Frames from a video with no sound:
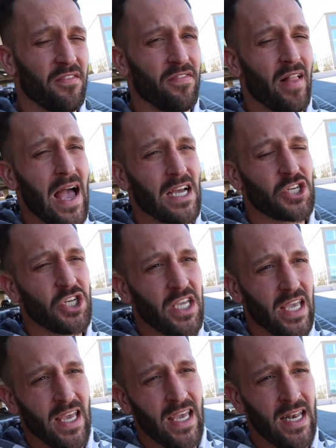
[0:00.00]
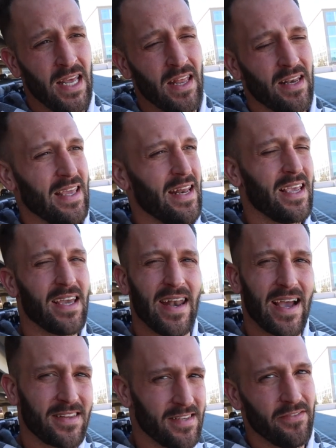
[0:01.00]
flashing in and getting
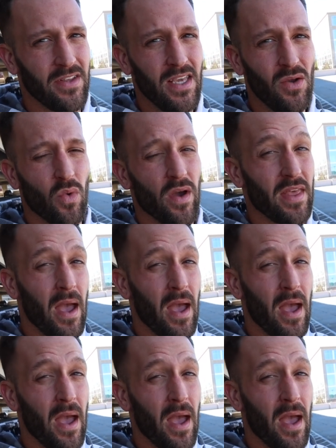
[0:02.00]
connectivity with